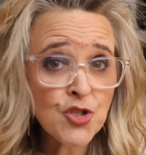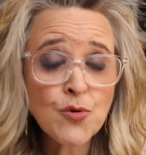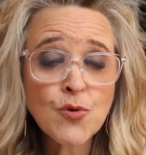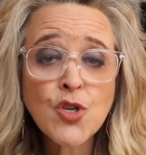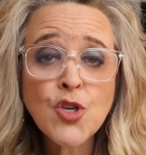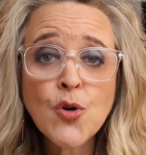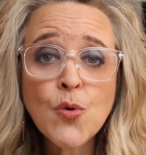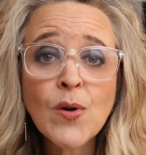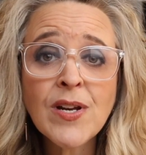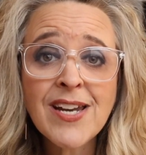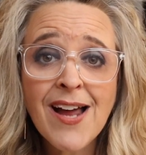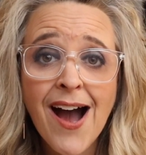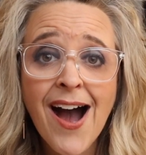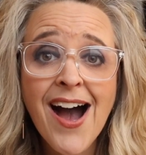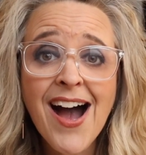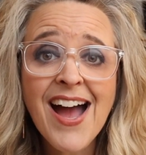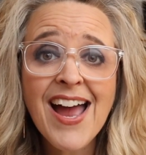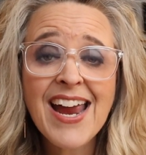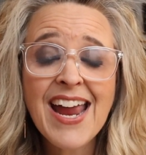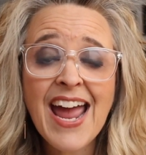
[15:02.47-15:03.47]
Do you and
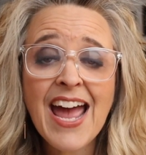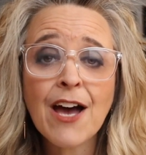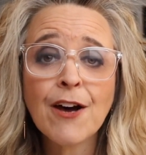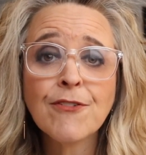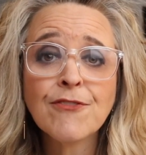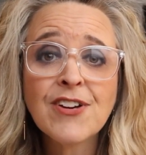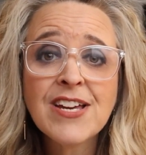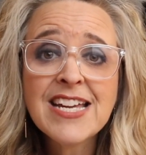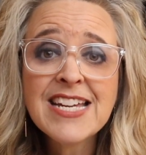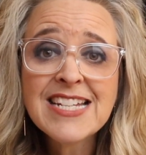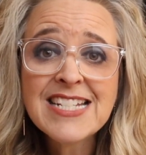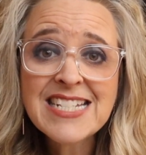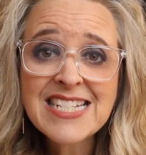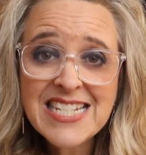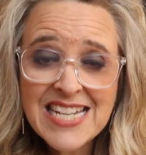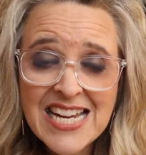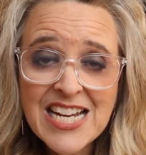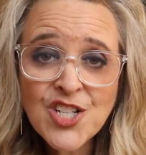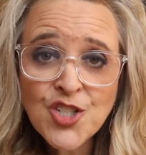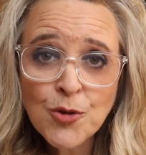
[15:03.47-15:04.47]
I have
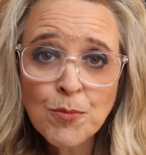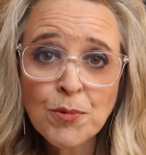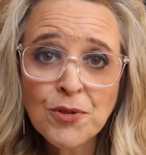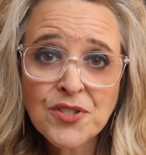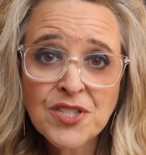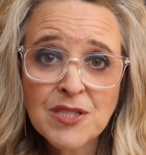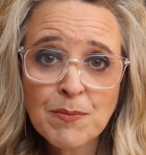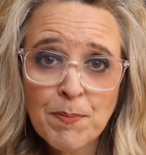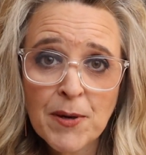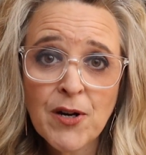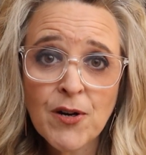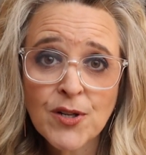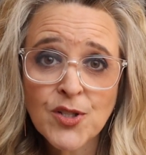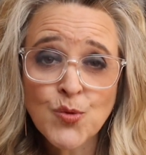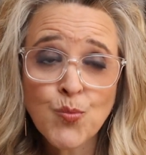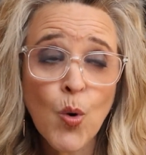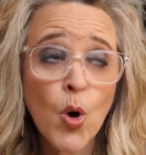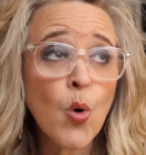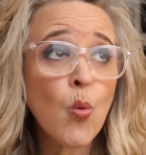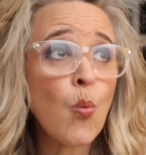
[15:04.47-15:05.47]
teachable
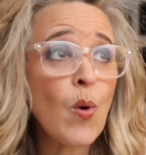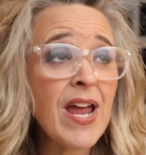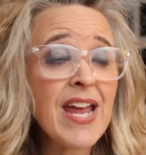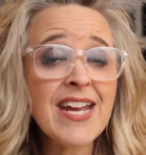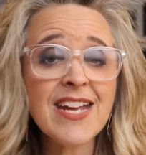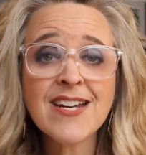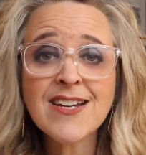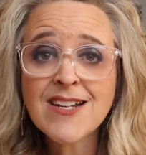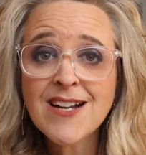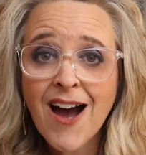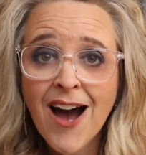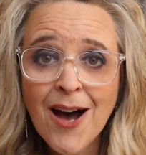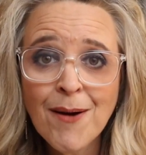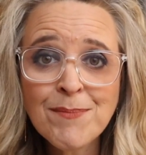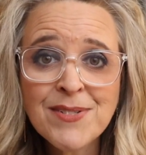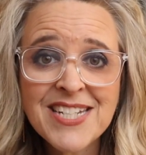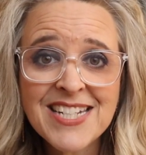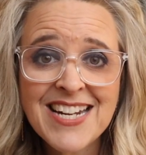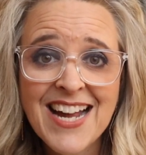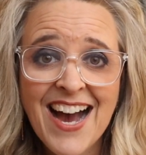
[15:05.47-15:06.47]
spirits where we can
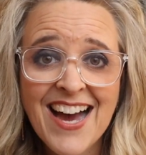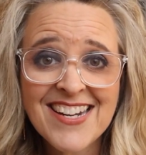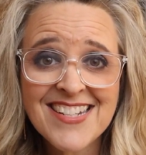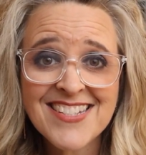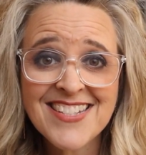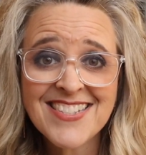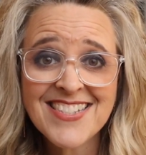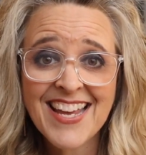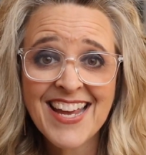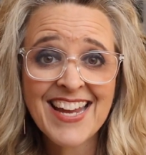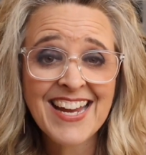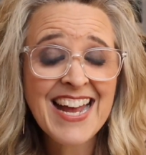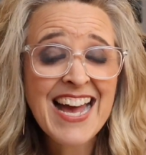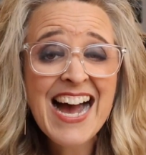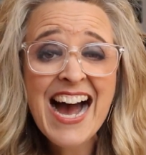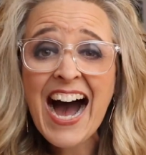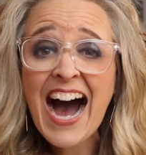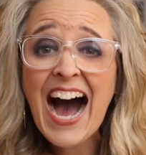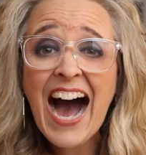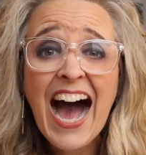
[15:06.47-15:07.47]
come to God and say,
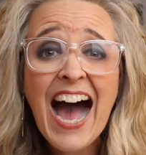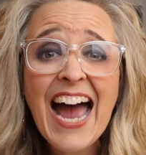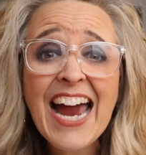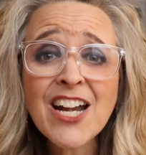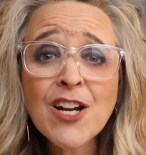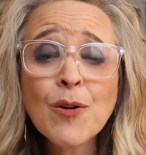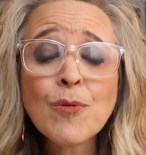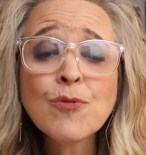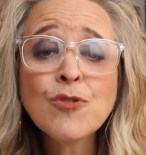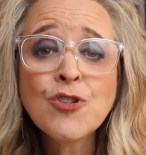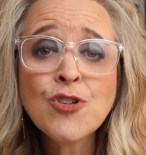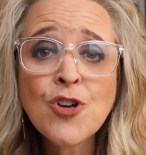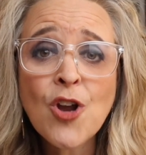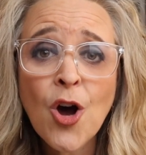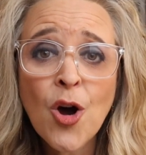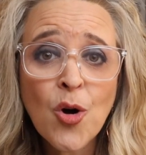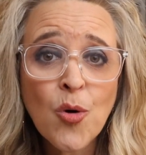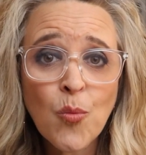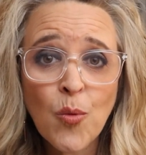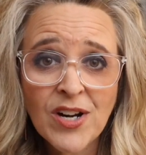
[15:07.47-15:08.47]
I don't
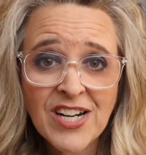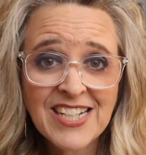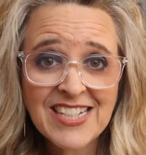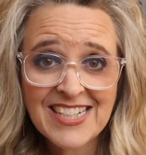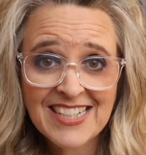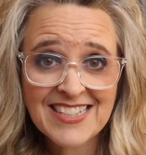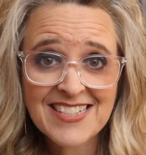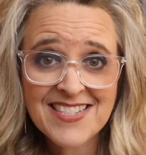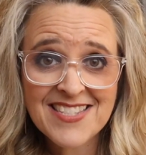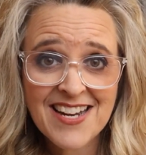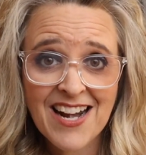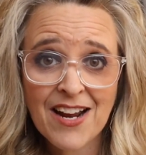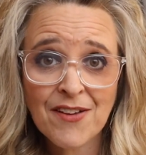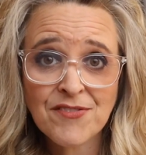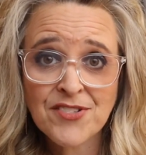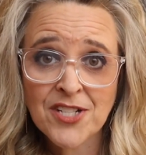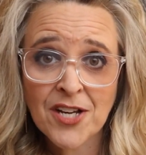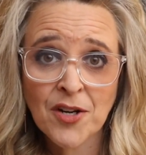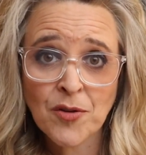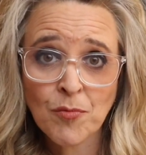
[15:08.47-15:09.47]
know what it is that
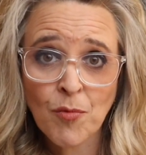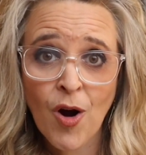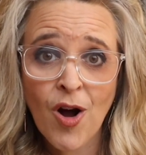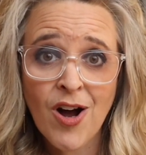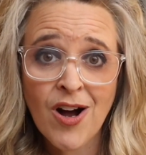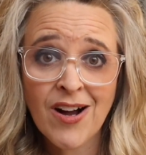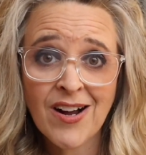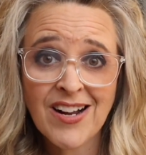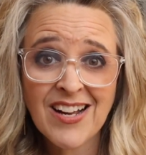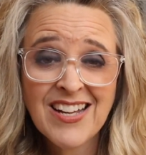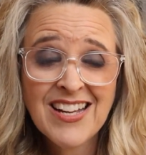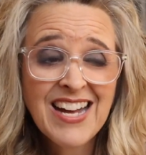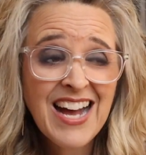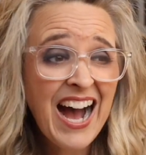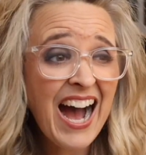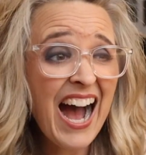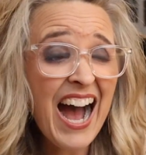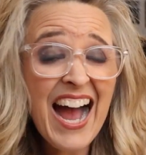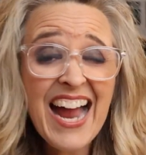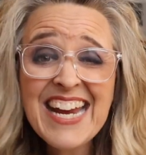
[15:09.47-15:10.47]
I've done wrong.
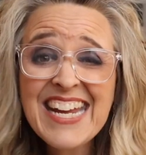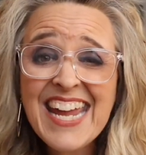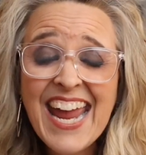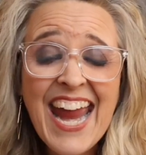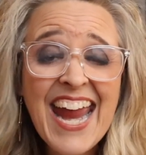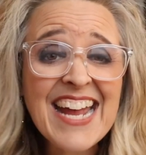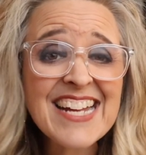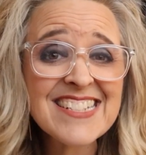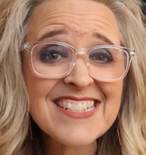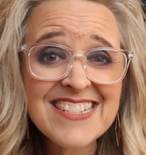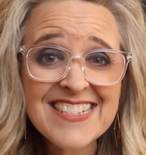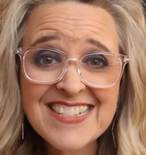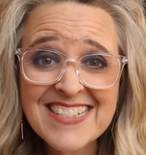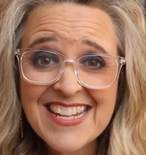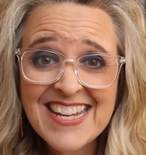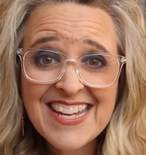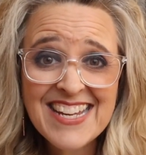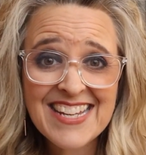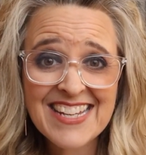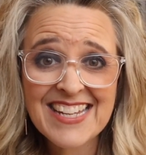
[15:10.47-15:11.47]
I can't
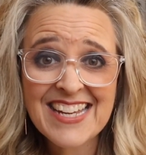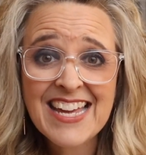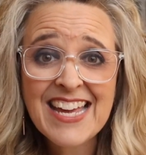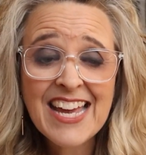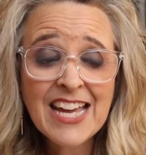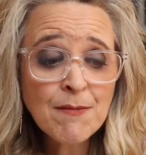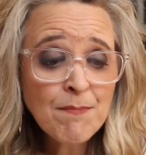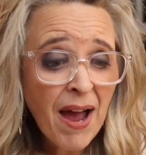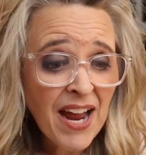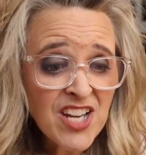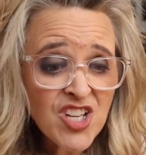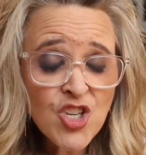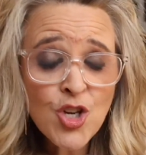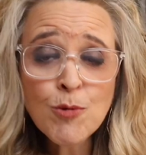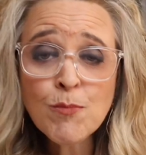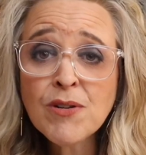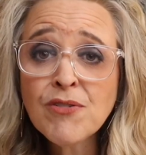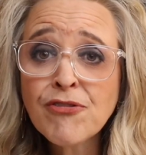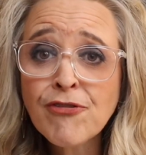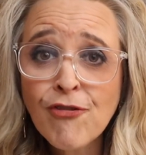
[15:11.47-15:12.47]
see. In my
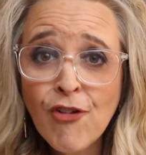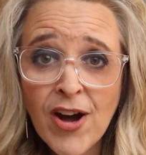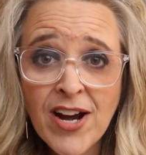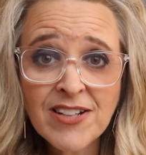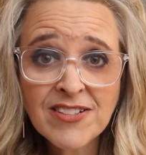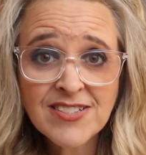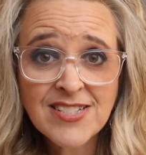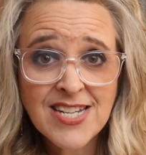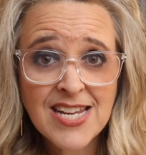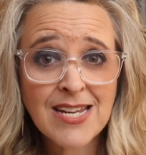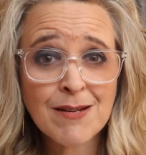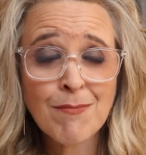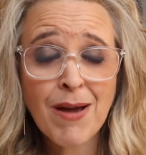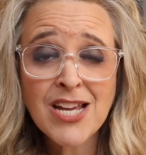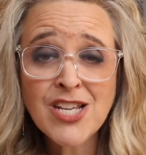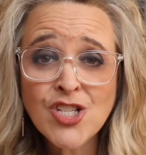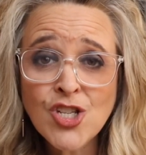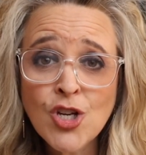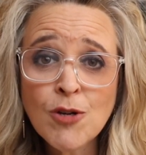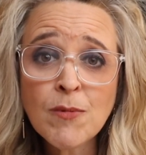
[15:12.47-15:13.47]
human frailty, in my
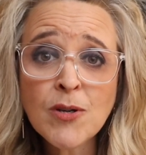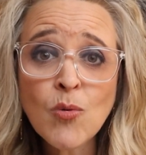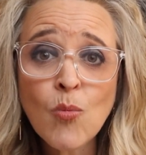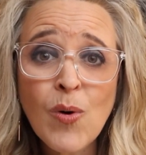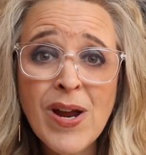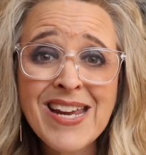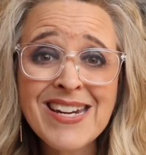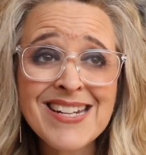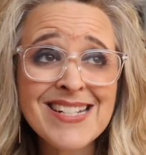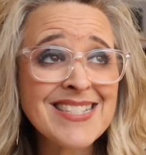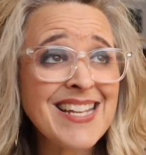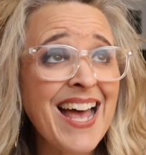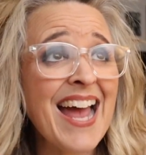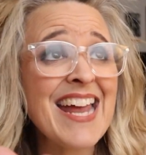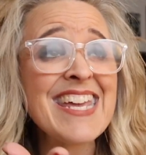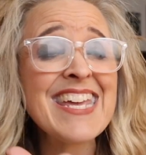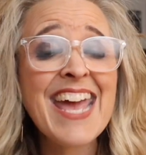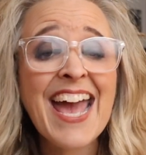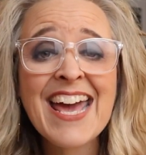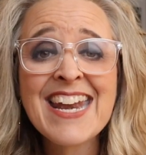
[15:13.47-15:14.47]
human weakness, I
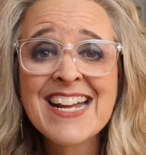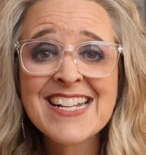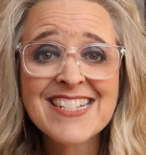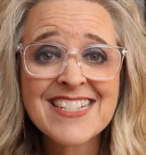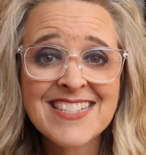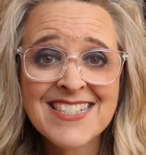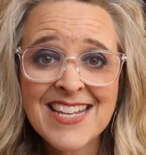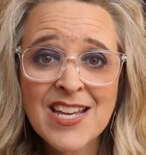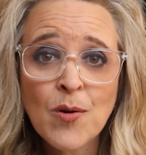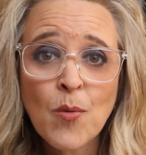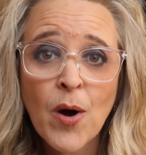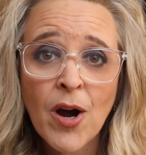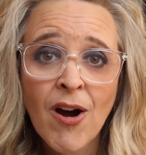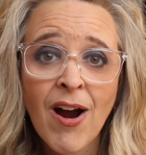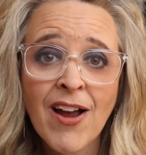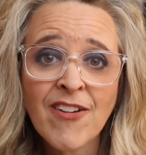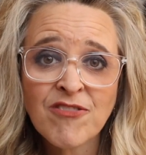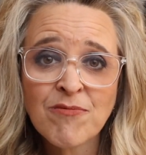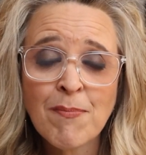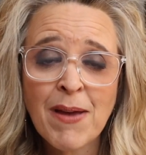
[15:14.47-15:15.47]
cannot see where
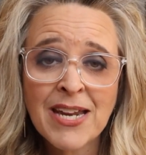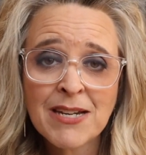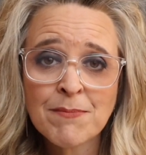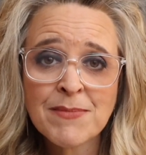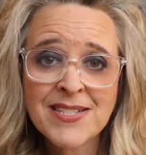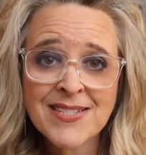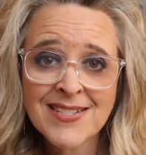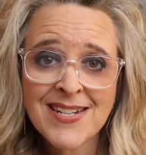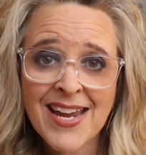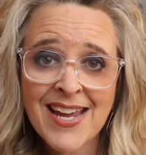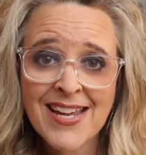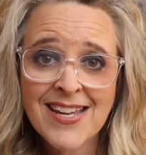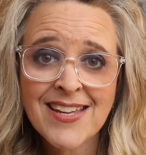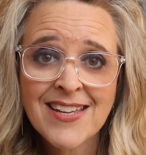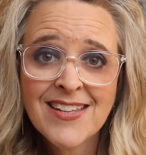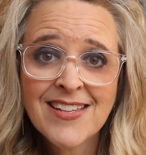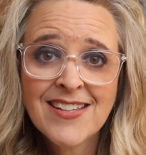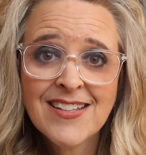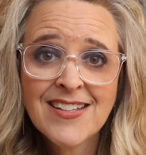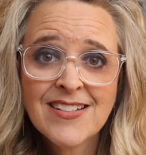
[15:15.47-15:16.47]
I've made a mistake.
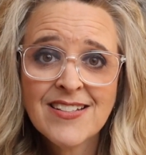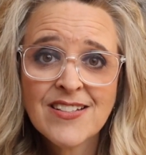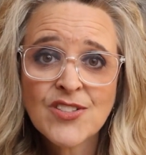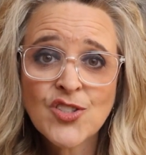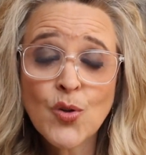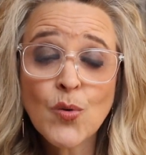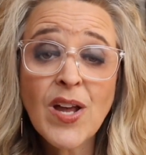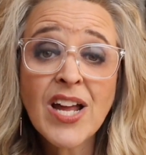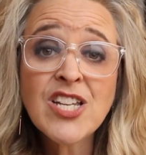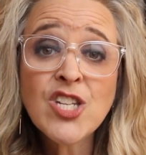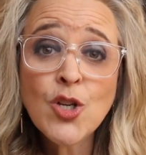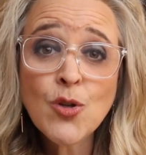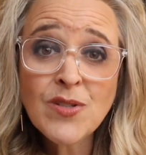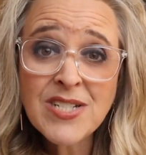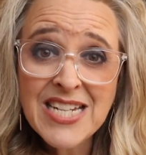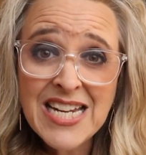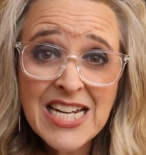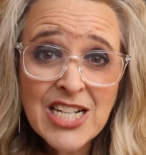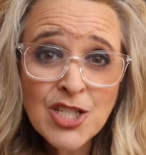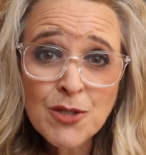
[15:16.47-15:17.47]
So can you
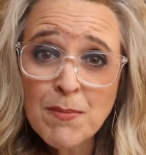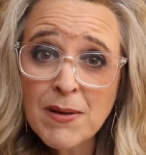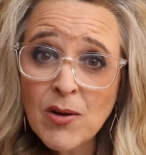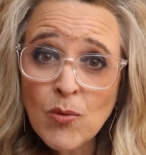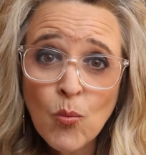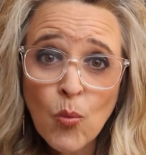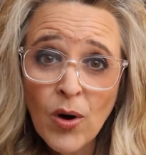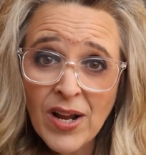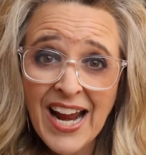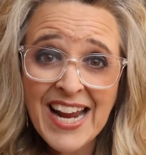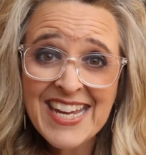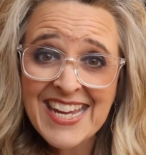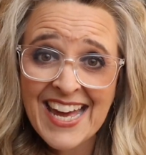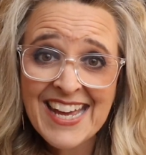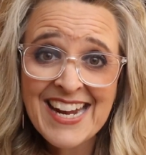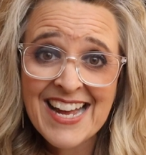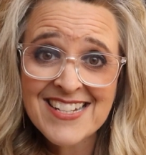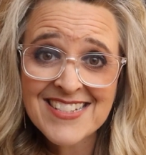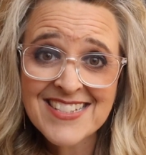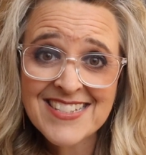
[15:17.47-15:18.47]
teach me what I
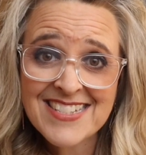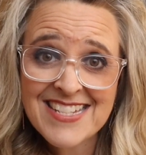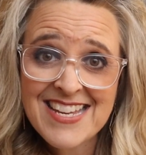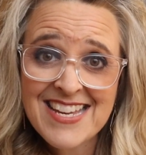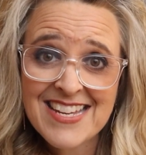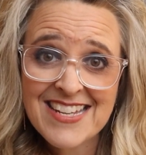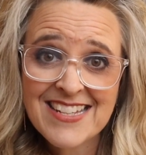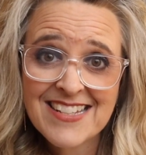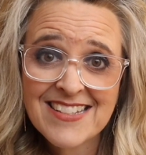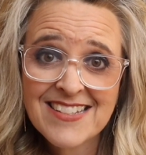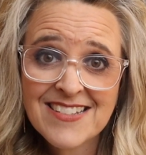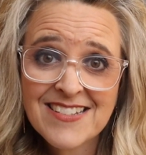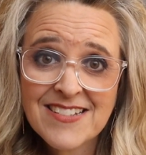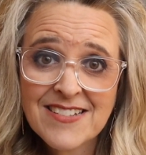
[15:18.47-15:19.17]
cannot see?